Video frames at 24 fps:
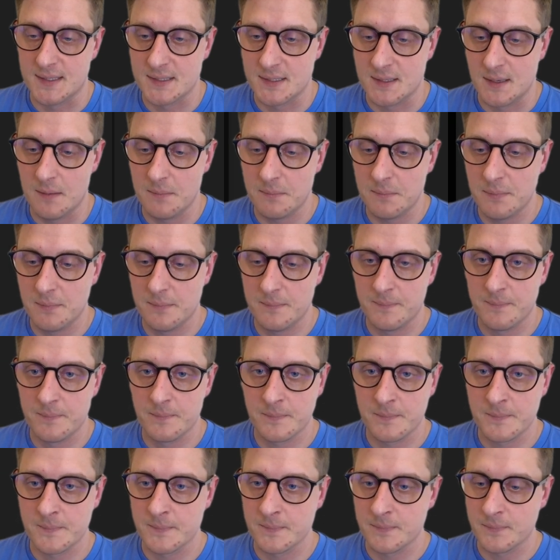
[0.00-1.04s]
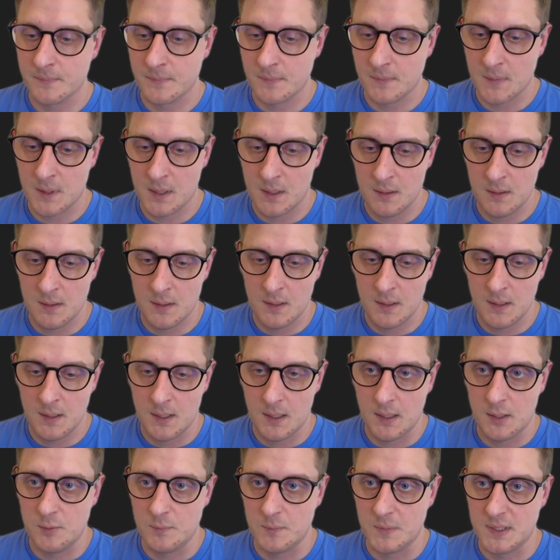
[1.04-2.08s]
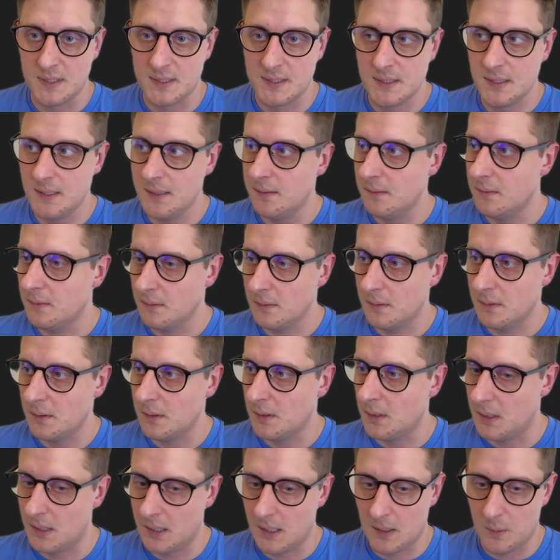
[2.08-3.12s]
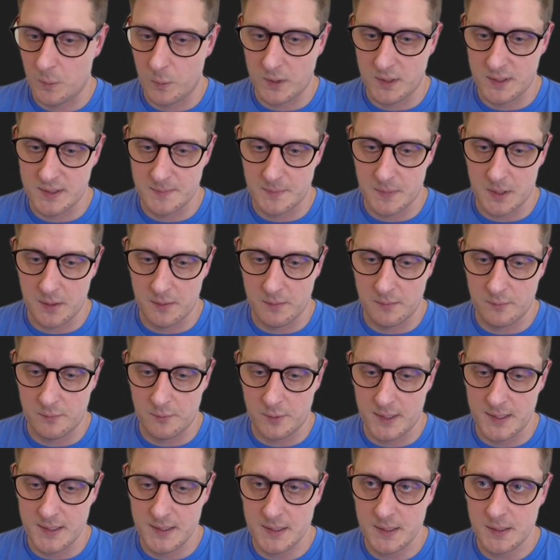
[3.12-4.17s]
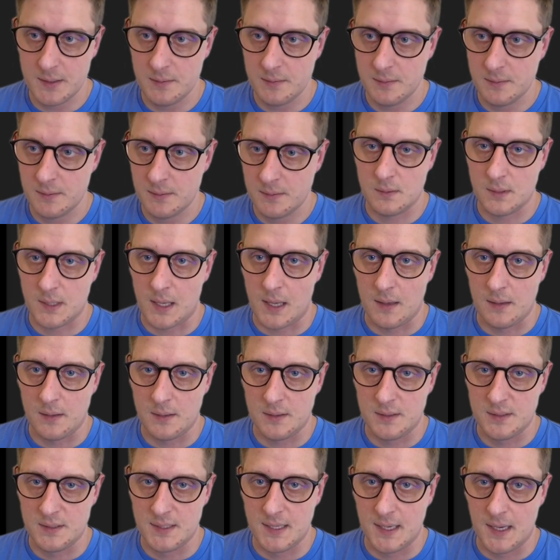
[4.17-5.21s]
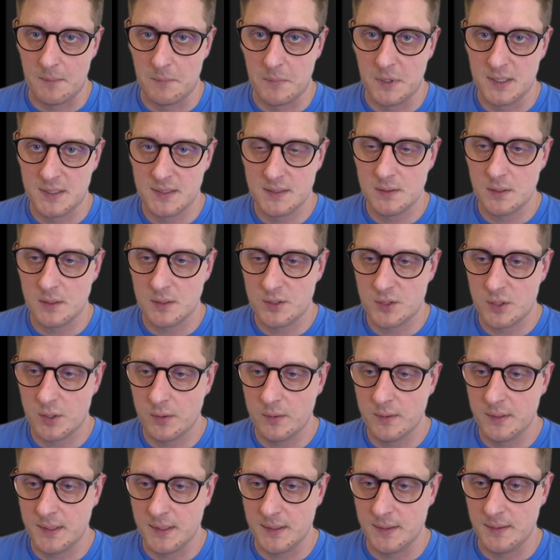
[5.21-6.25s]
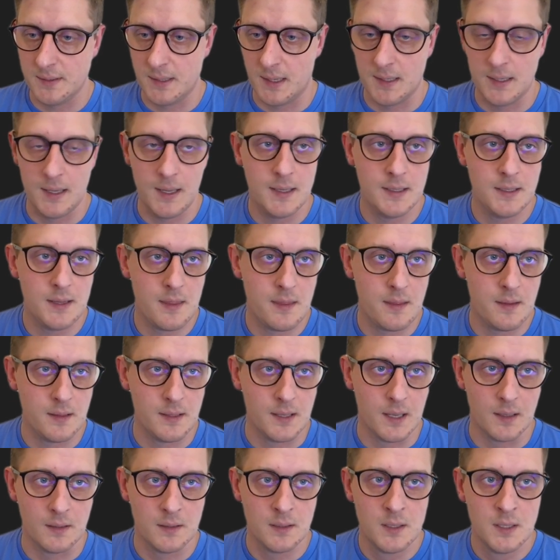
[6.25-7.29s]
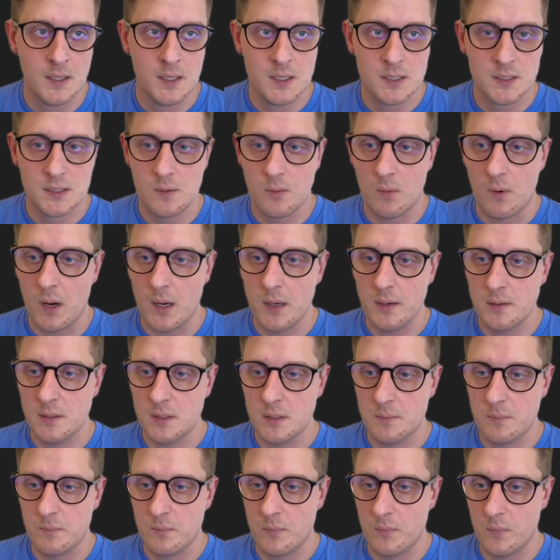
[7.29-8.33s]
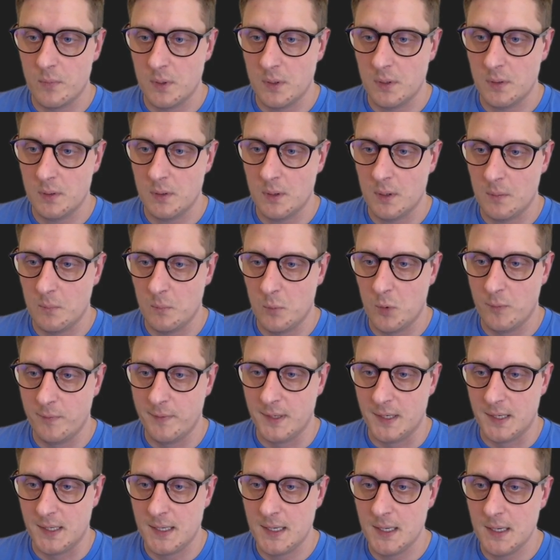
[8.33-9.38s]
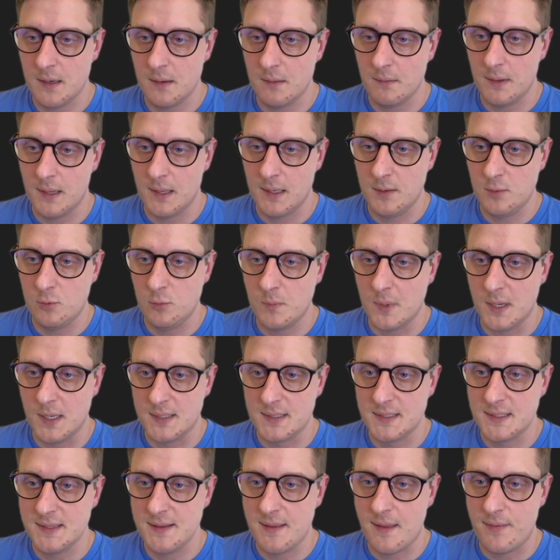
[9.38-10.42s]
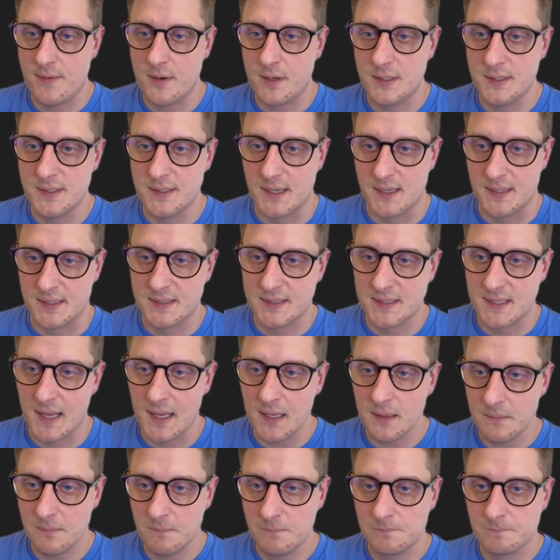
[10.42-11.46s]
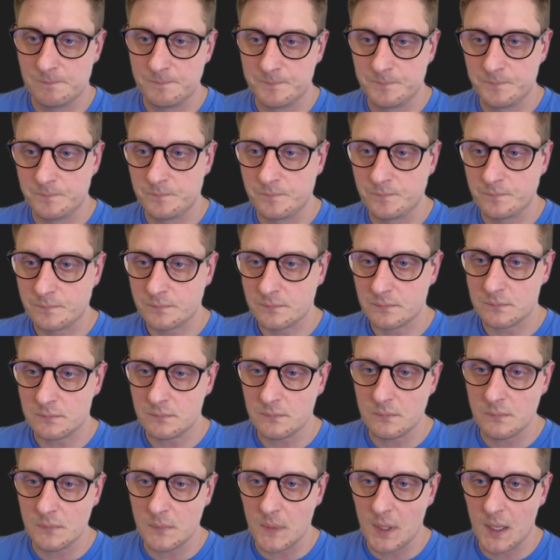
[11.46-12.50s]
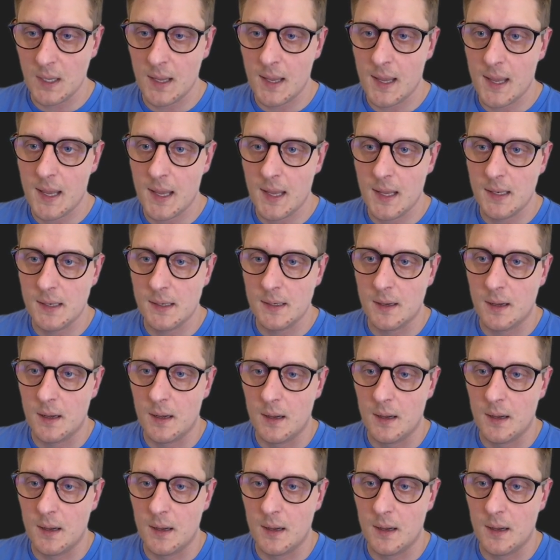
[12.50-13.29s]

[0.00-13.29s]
step. And you might see, where's my render? Okay, it's here, but it's not showing anything yet. So I move it here, and you might see that there is a state, and